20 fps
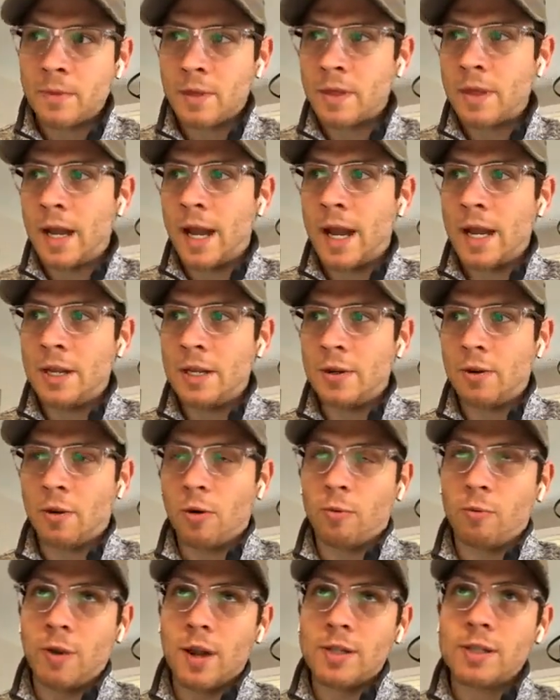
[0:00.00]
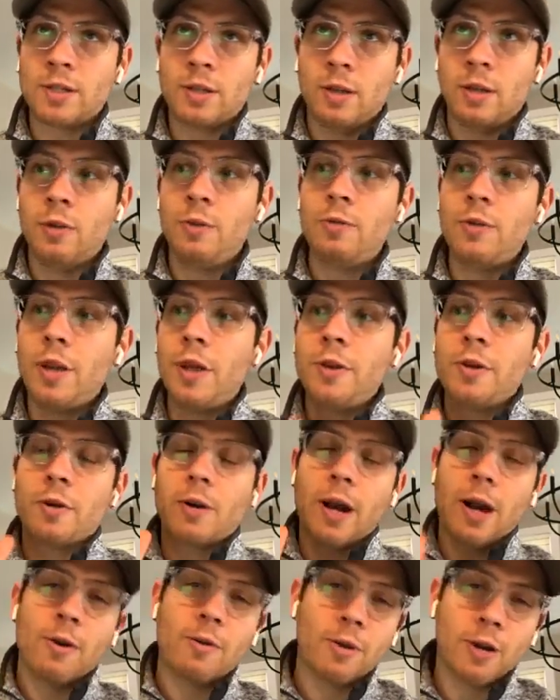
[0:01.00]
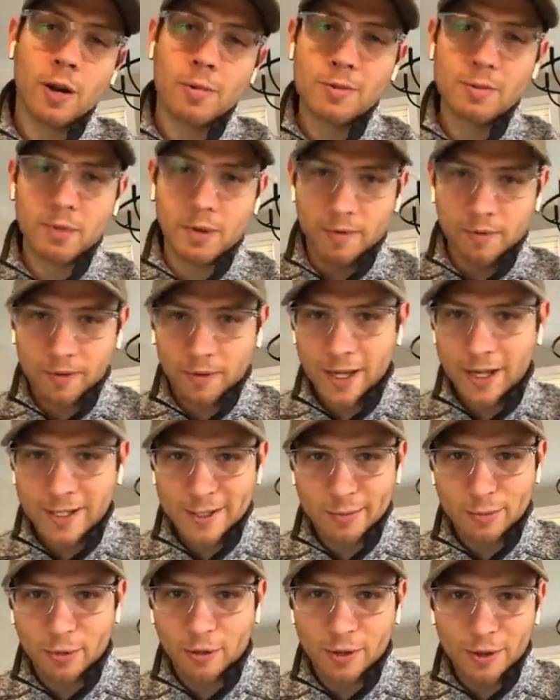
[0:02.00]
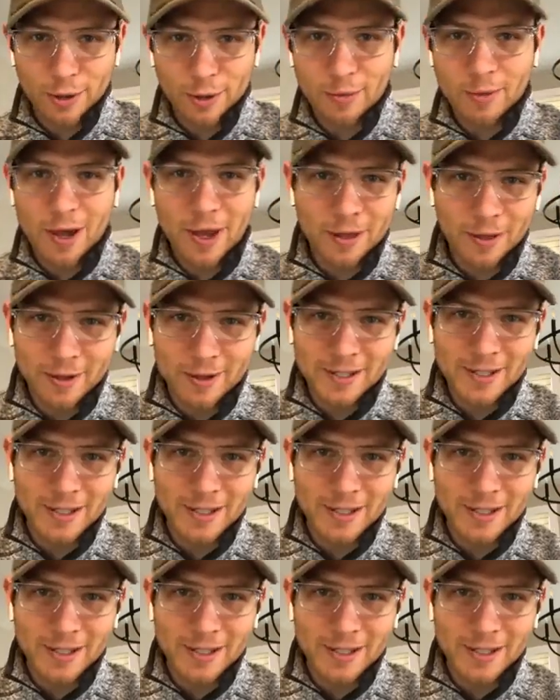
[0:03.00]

that you're resolute in your outcomes but flexible in your methods.